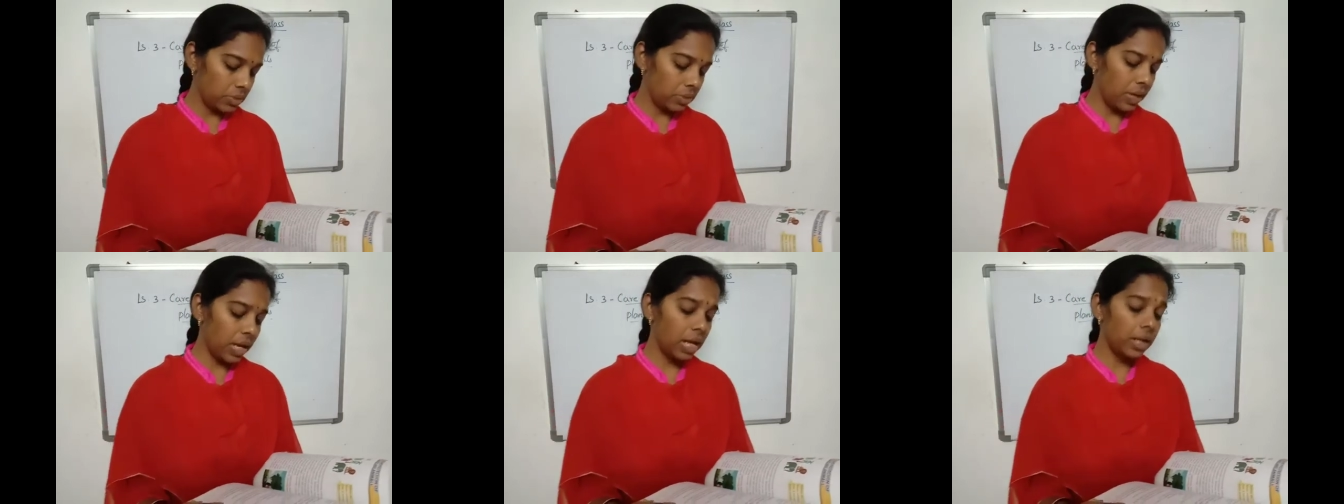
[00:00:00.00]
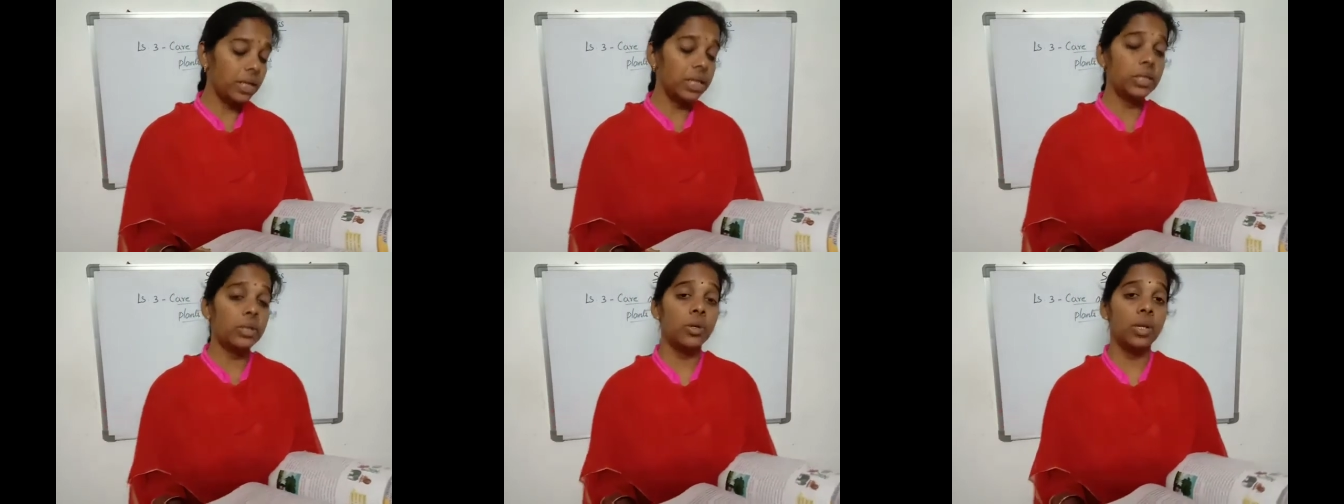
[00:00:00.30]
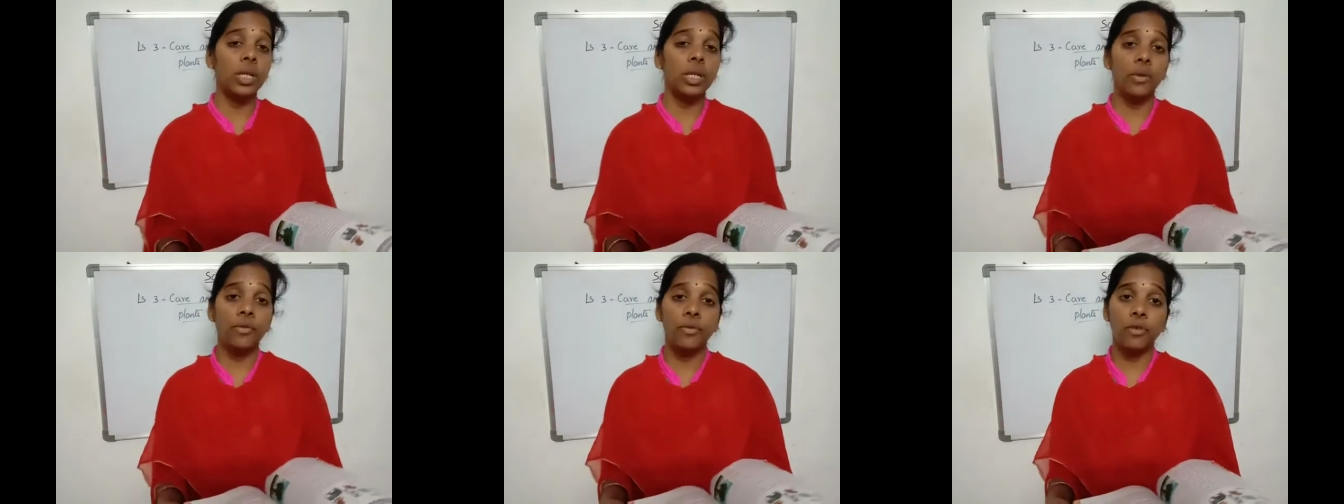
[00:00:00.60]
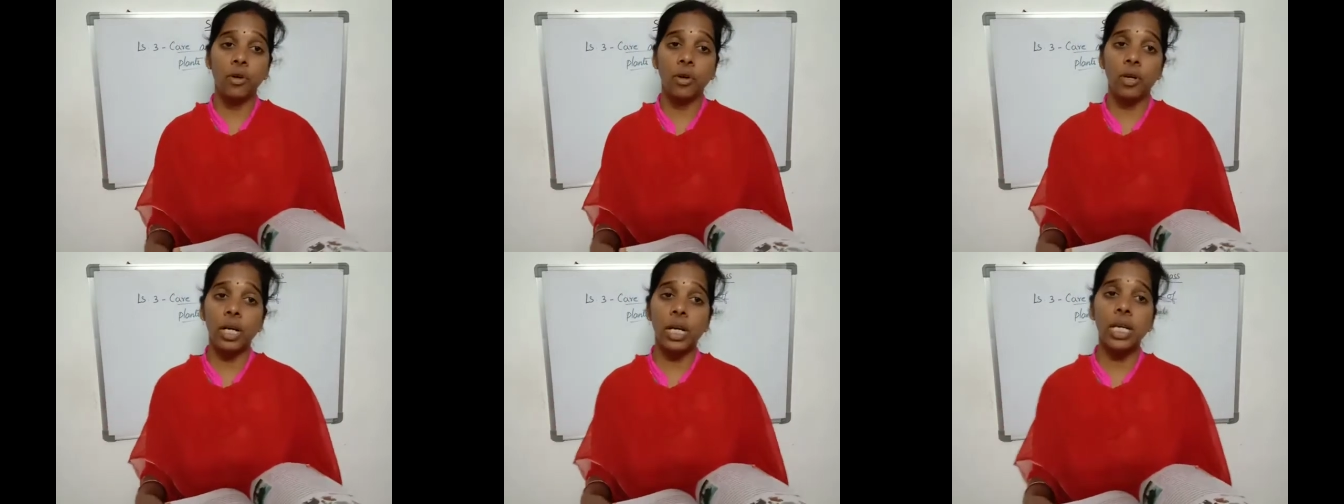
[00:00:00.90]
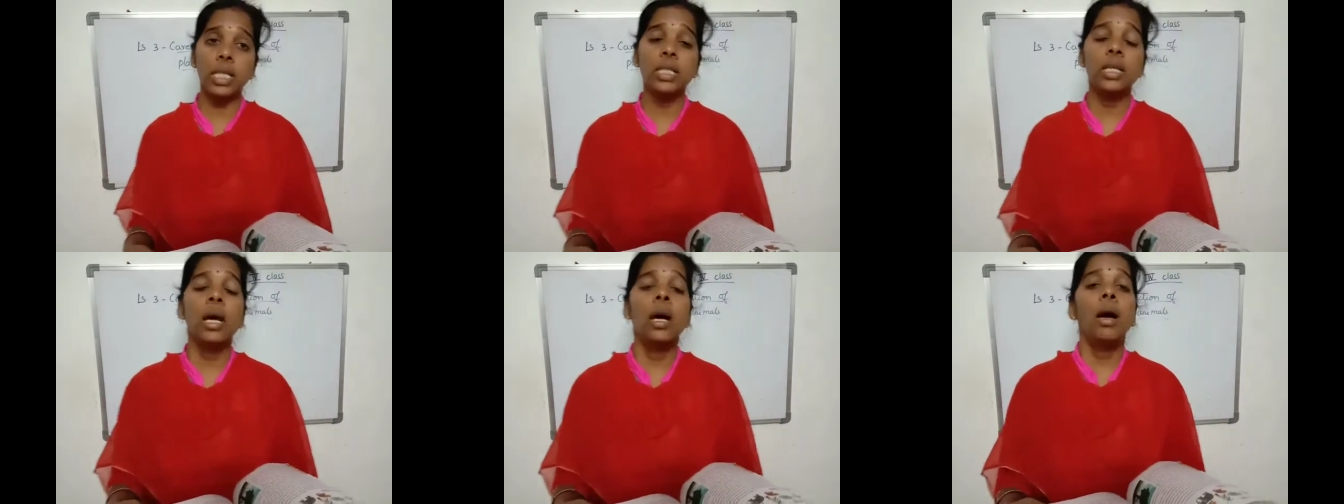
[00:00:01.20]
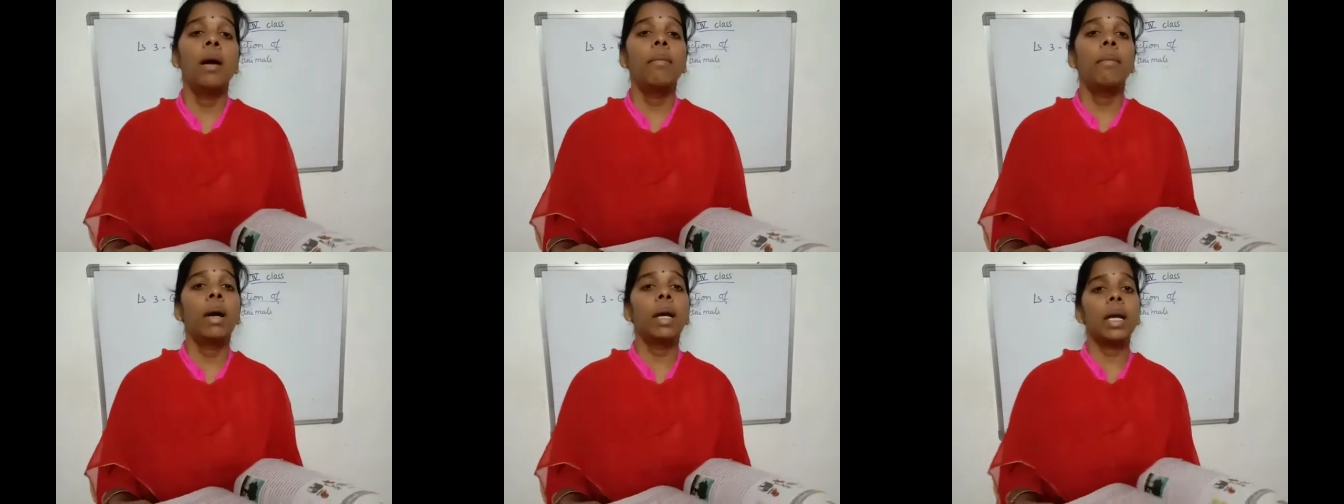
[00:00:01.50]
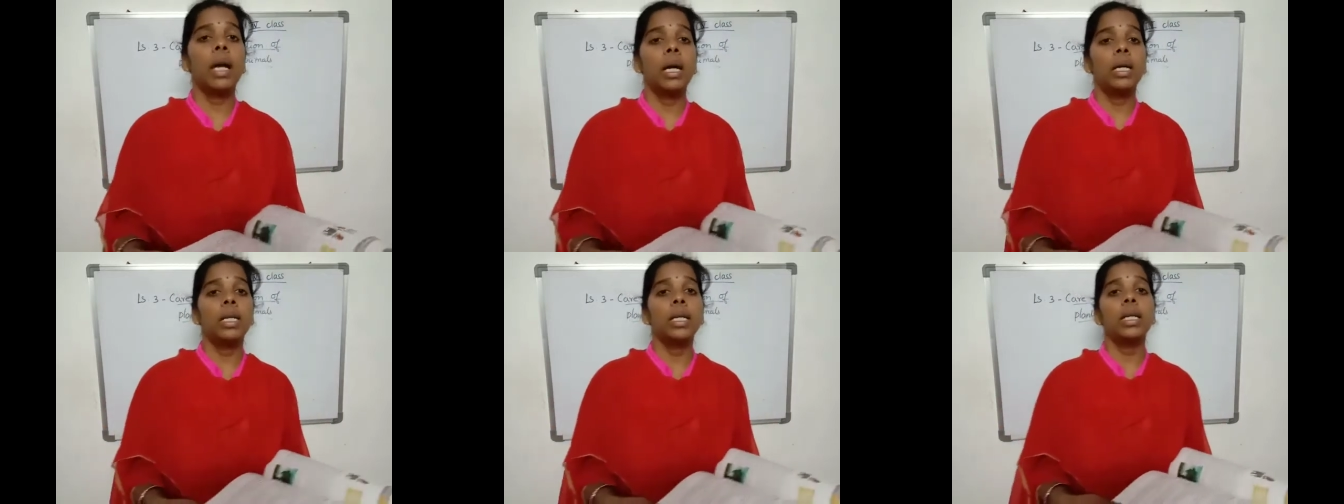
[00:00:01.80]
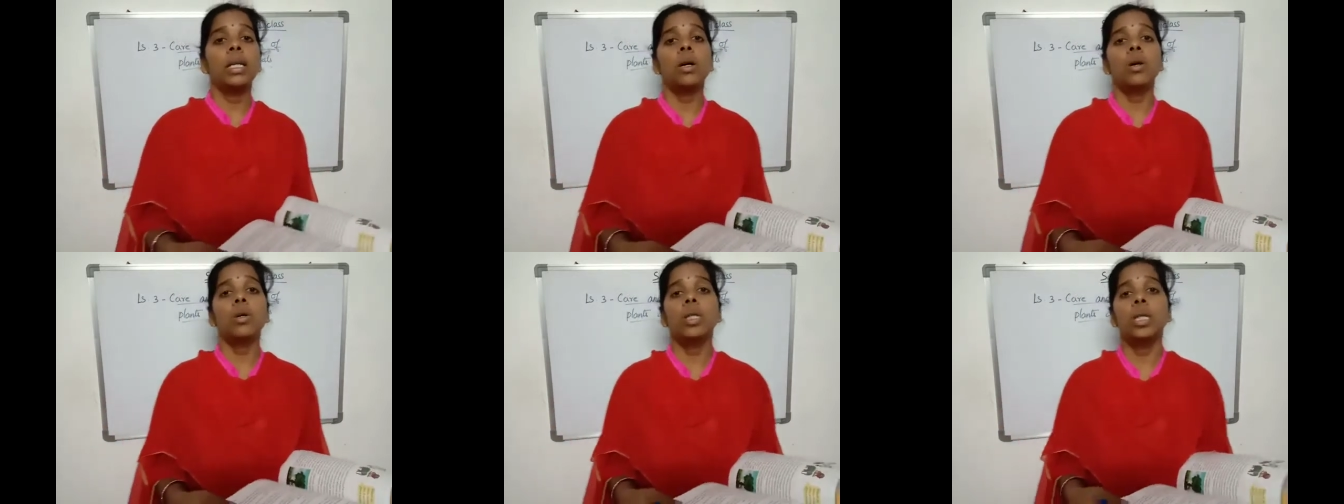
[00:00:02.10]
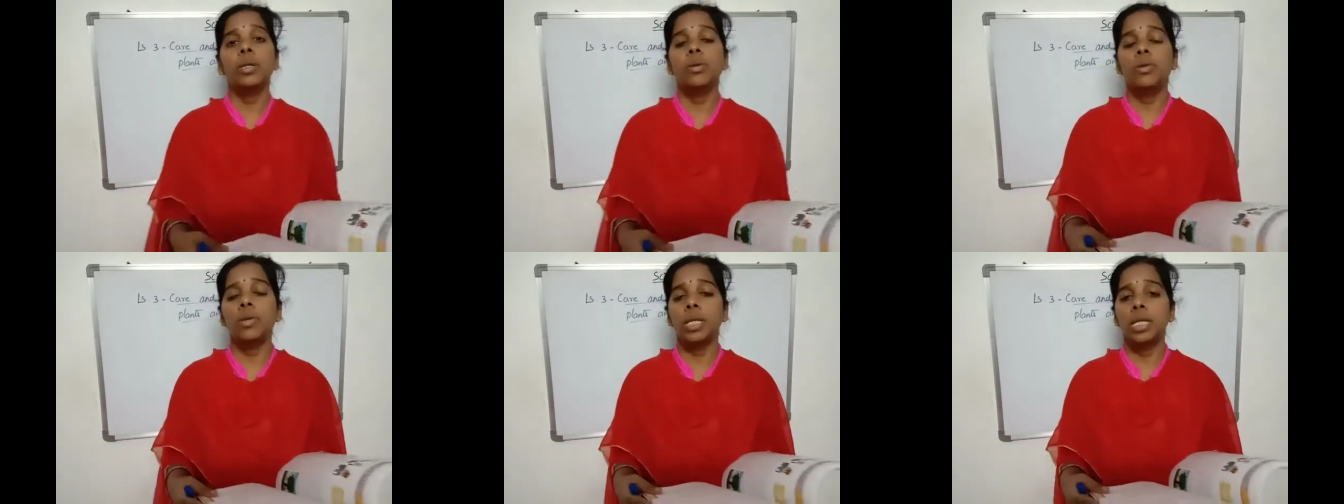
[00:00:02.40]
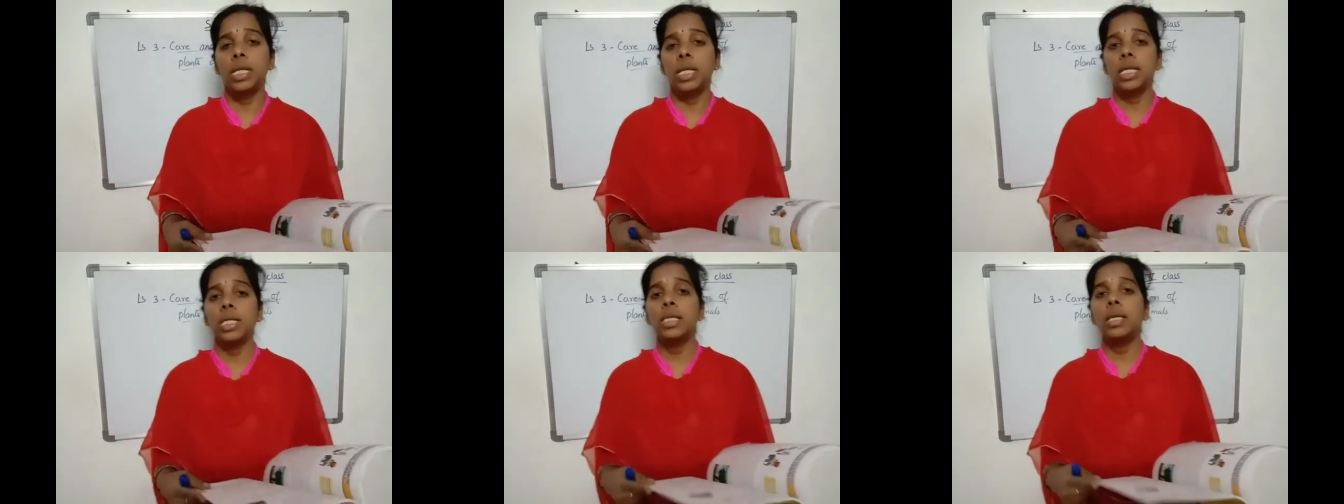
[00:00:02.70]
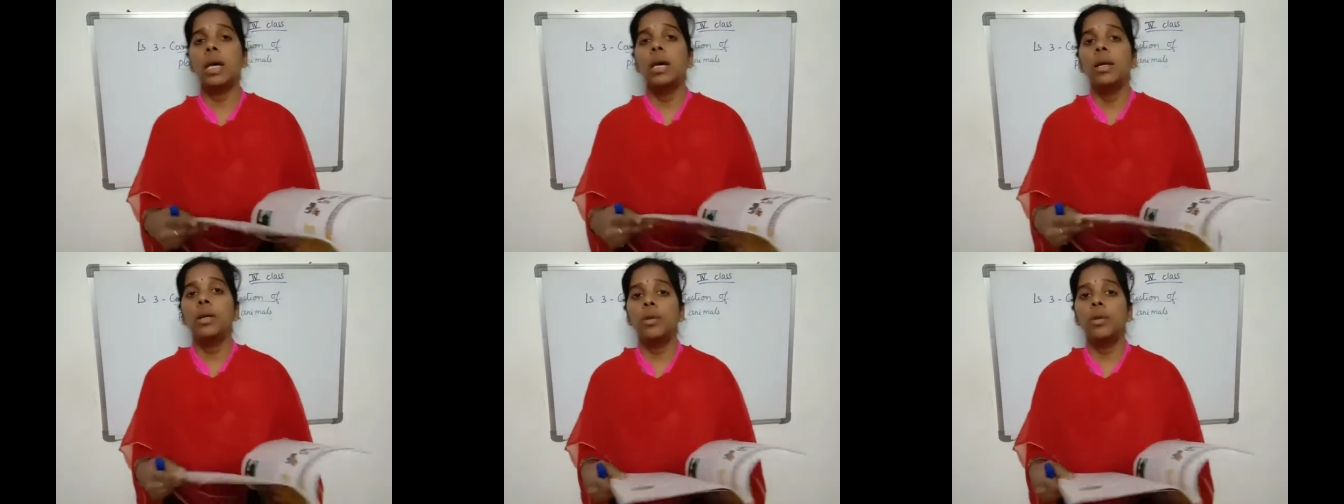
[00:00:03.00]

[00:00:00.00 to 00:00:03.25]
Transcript: We are destroying the forest by cutting down the trees